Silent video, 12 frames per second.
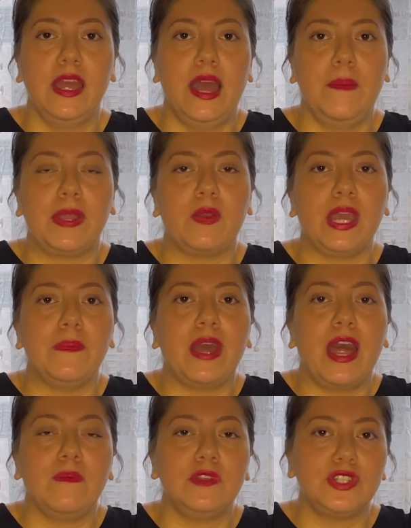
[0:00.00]
I'm like, okay, but
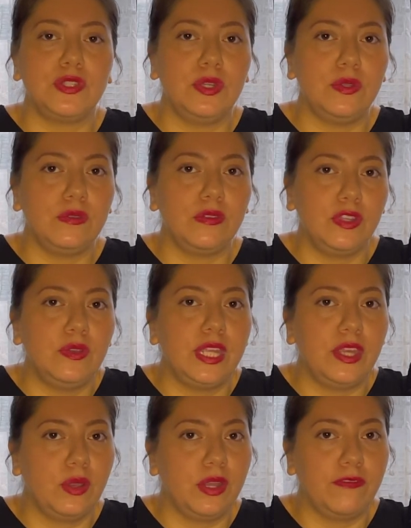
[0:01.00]
how much do you
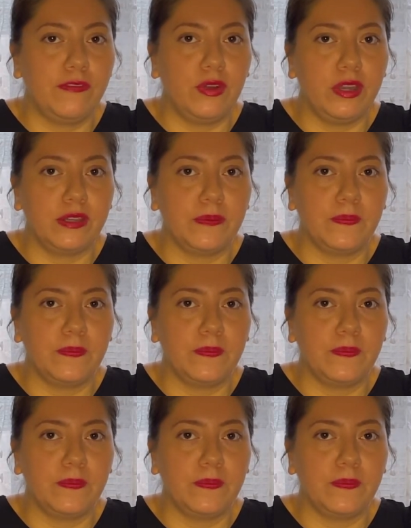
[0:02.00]
think you can afford?